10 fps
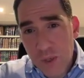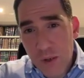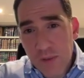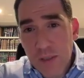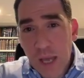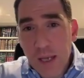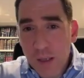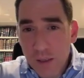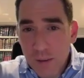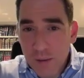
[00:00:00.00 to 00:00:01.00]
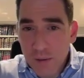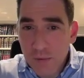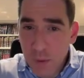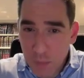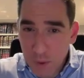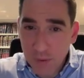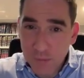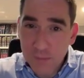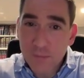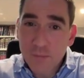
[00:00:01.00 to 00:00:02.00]
You don't have to like the family.
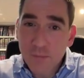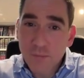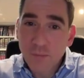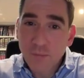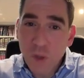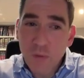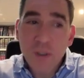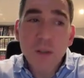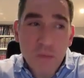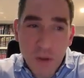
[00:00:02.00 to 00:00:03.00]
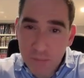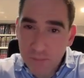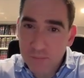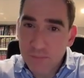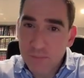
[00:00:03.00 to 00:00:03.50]
You have to love them.